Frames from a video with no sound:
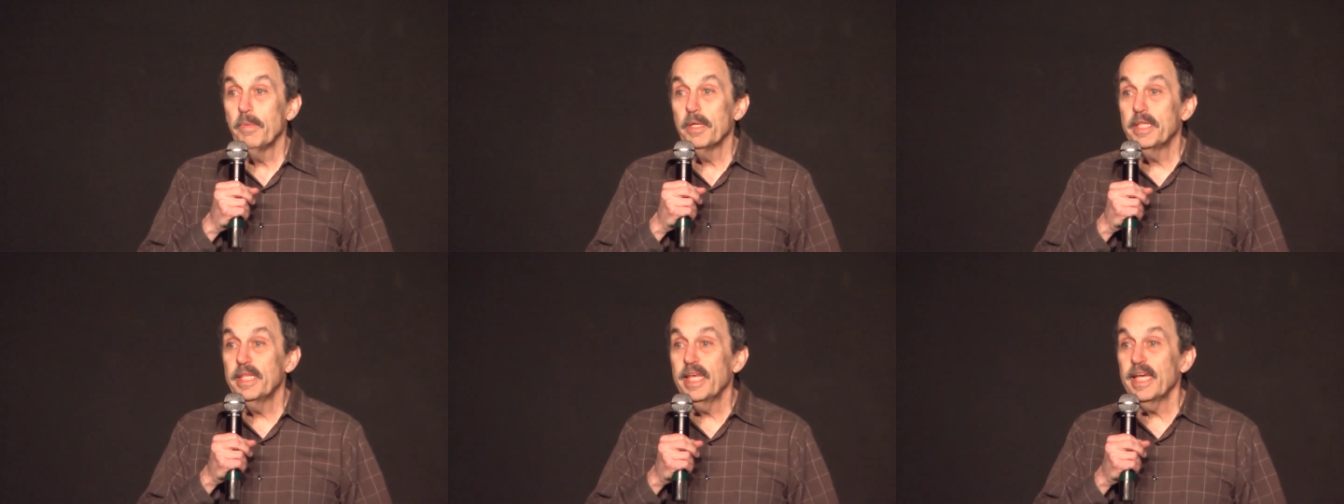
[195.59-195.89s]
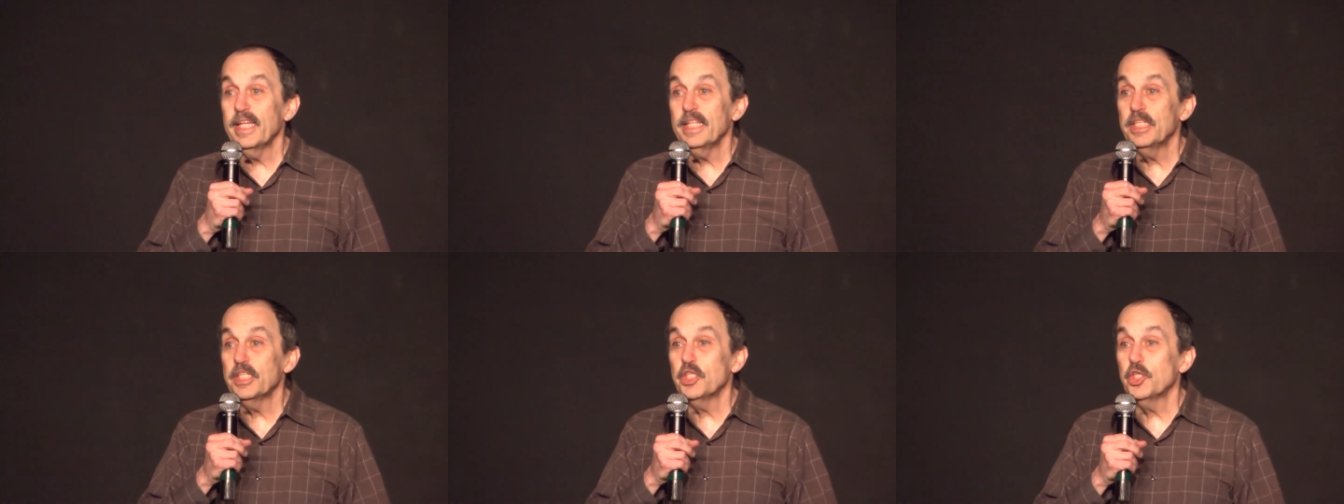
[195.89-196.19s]
but
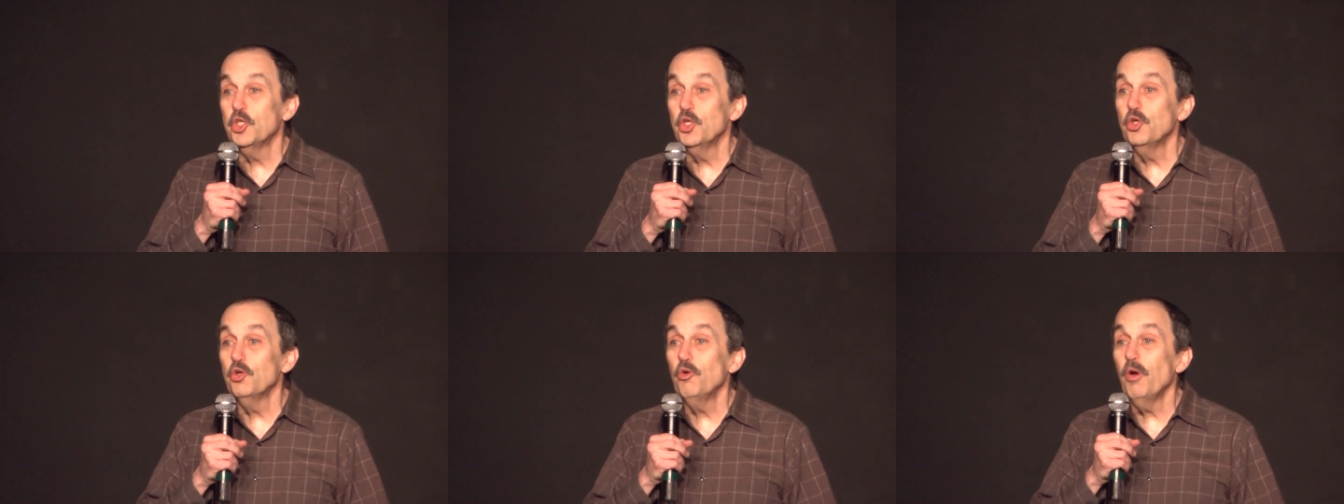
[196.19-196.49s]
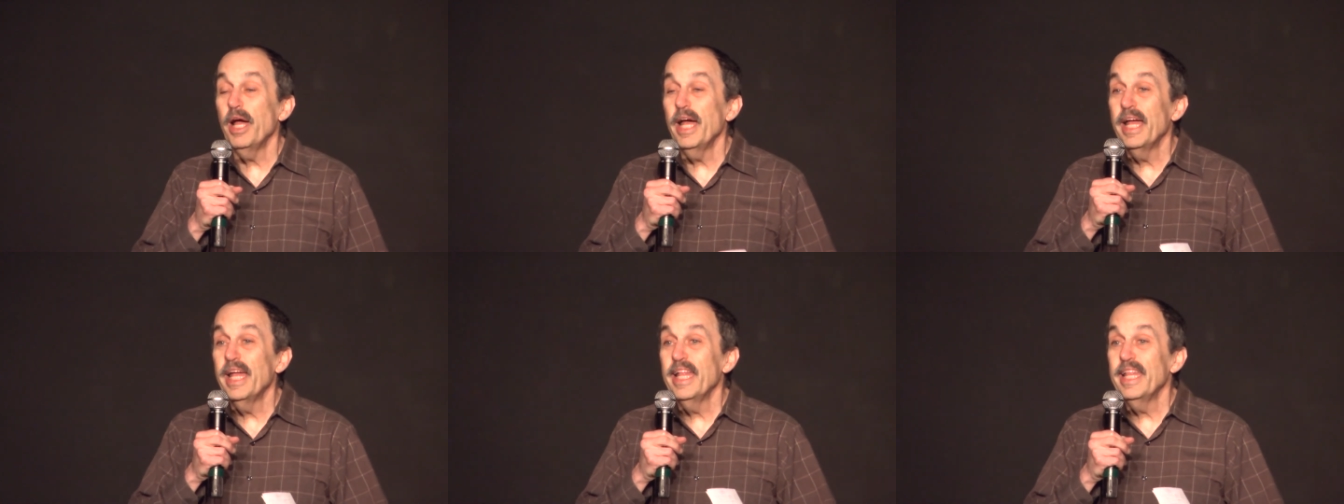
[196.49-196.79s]
tickets
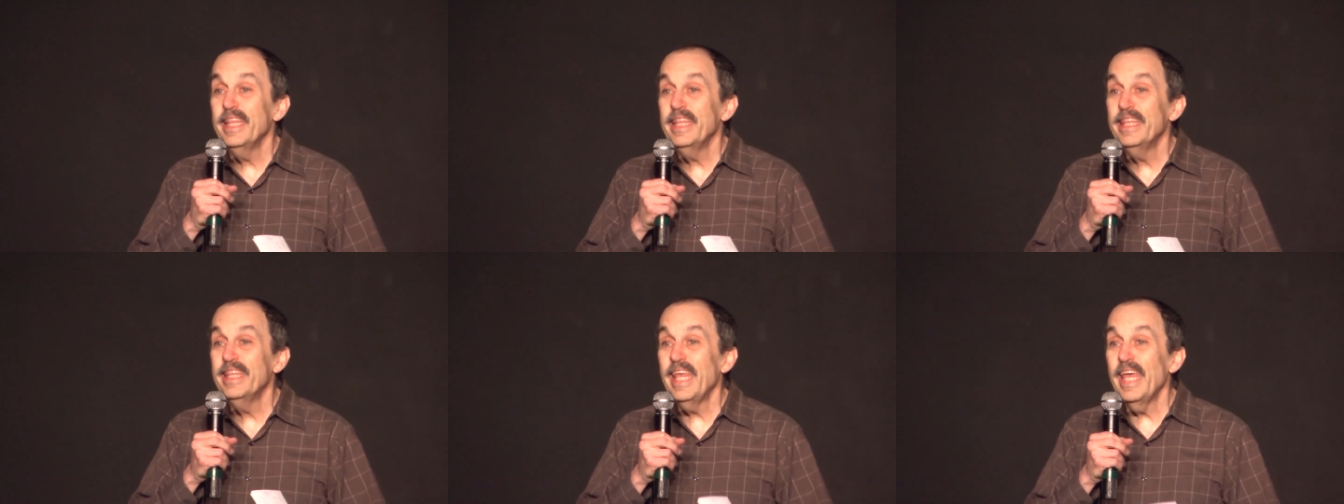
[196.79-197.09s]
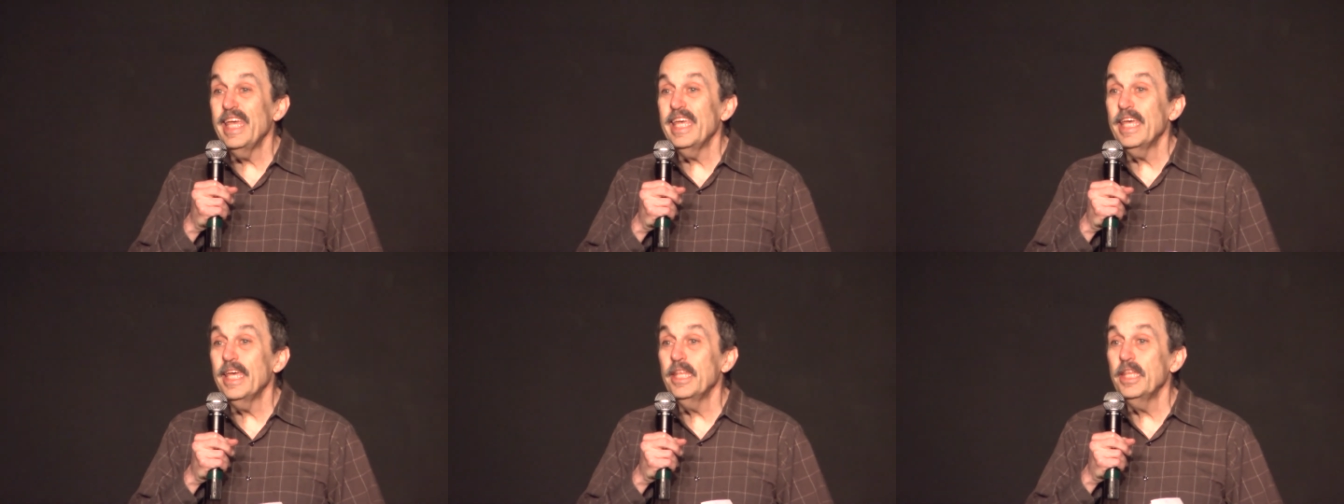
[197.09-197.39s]
to
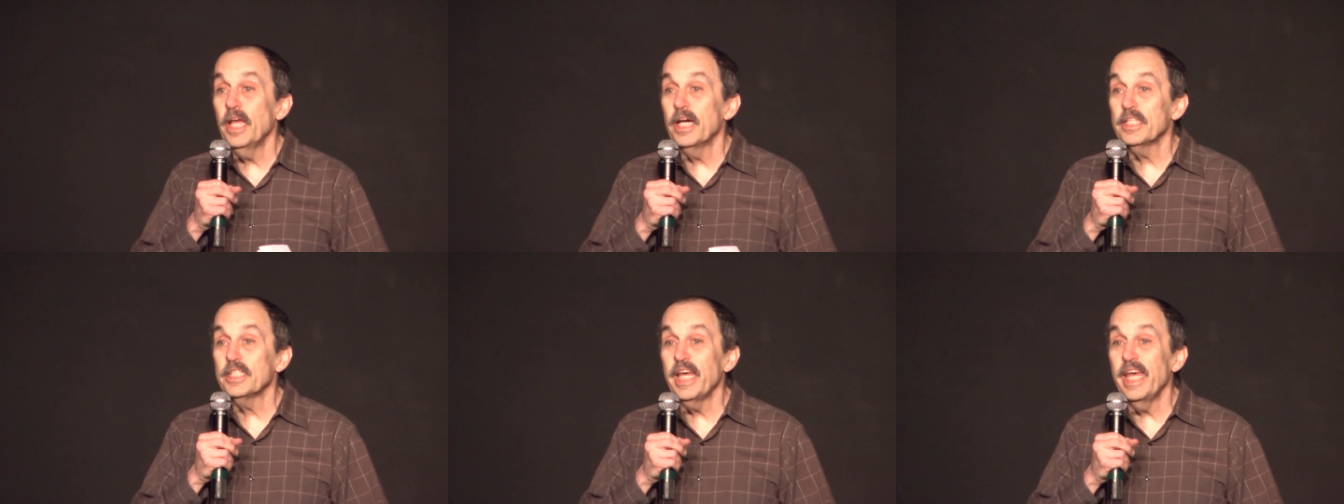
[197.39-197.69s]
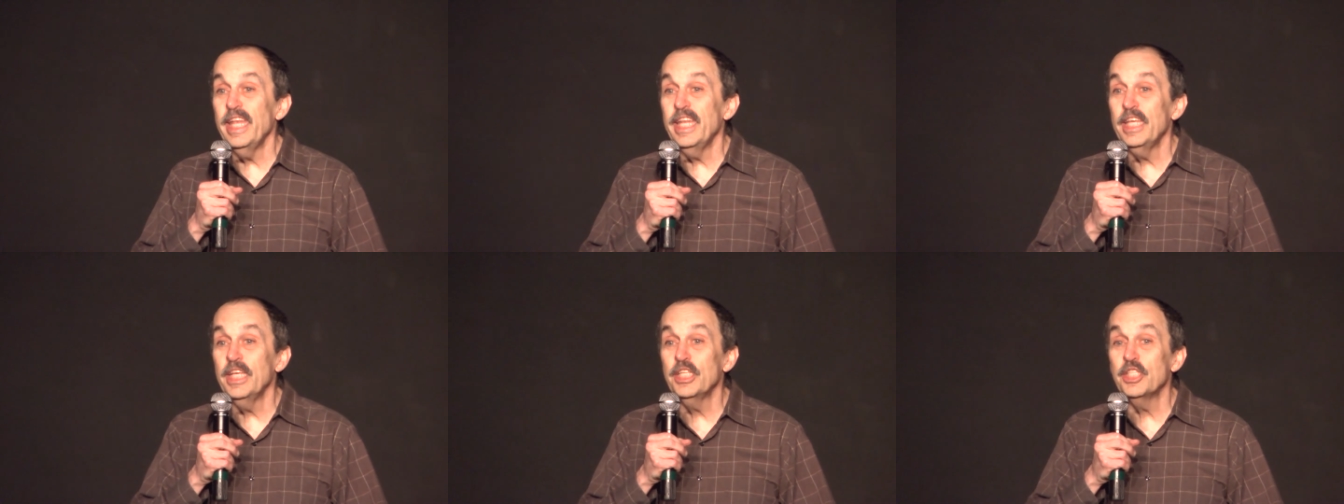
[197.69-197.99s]
Naked
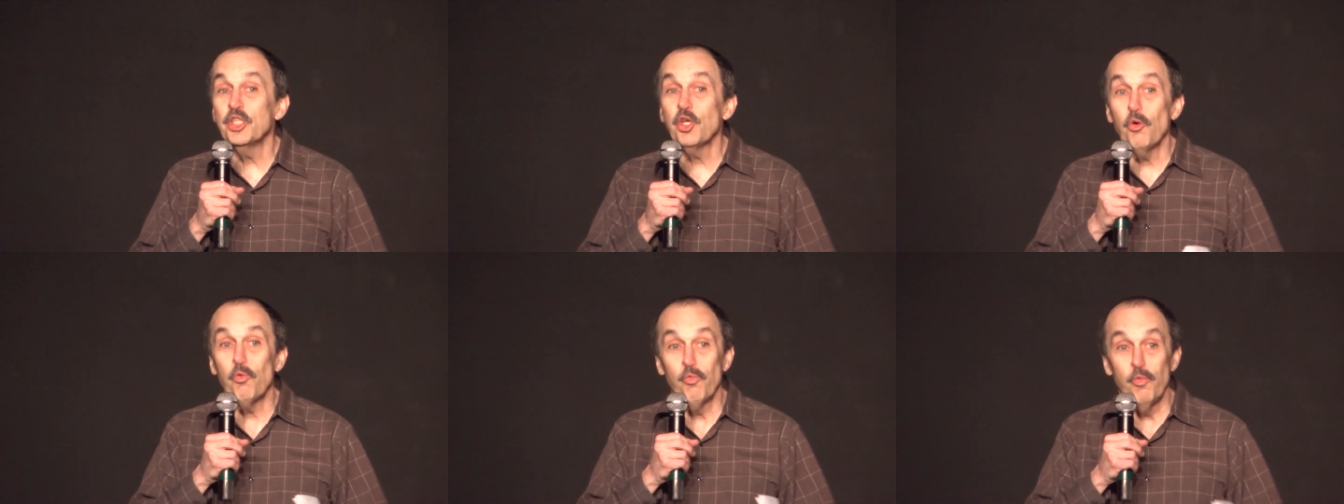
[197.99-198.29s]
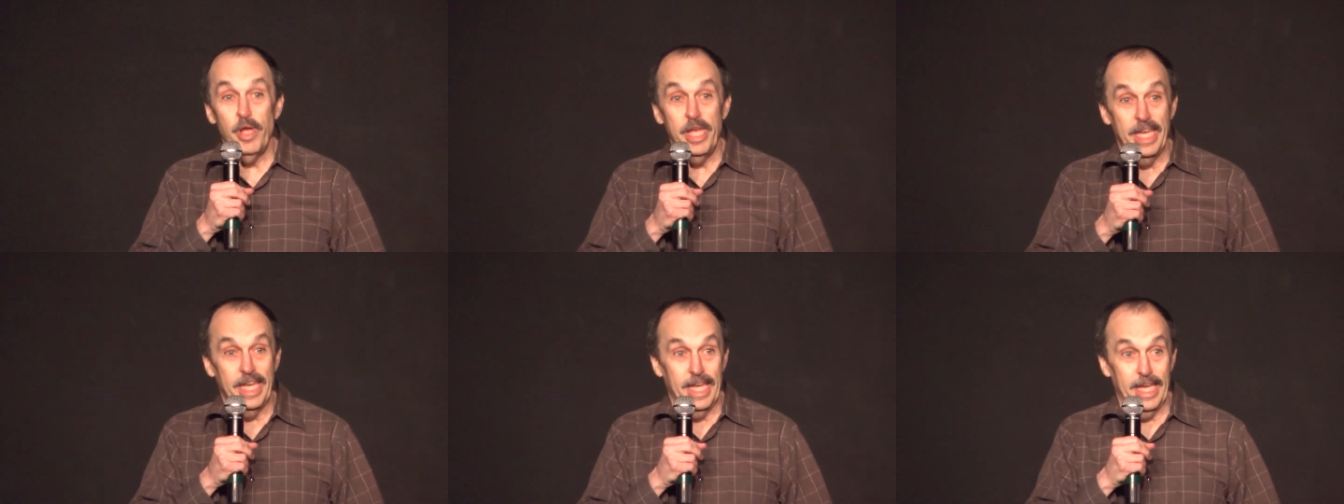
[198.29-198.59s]
Ladies
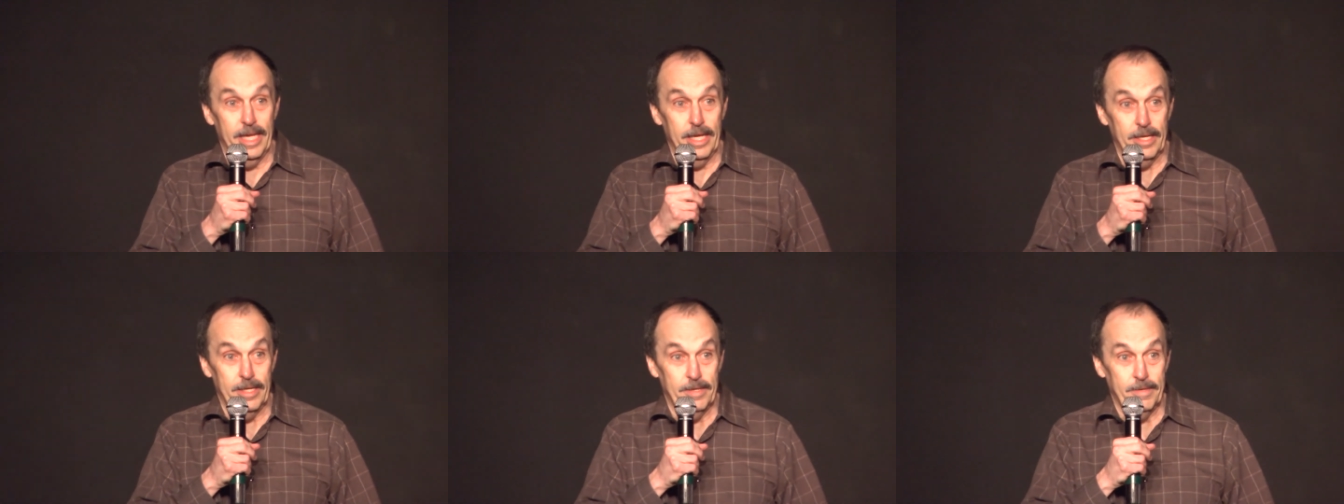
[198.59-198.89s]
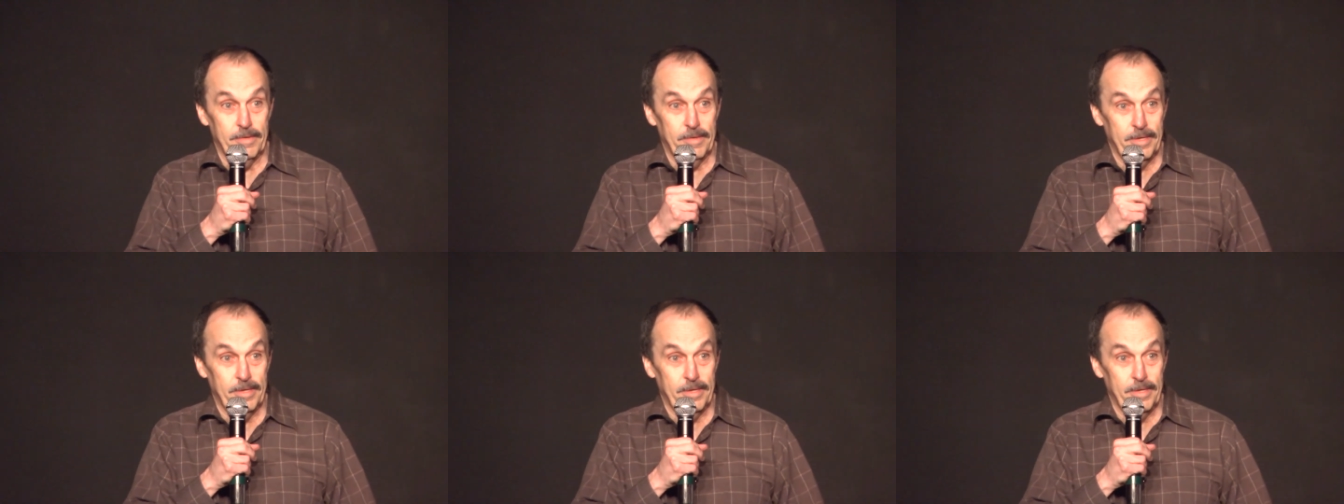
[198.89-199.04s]
Reading.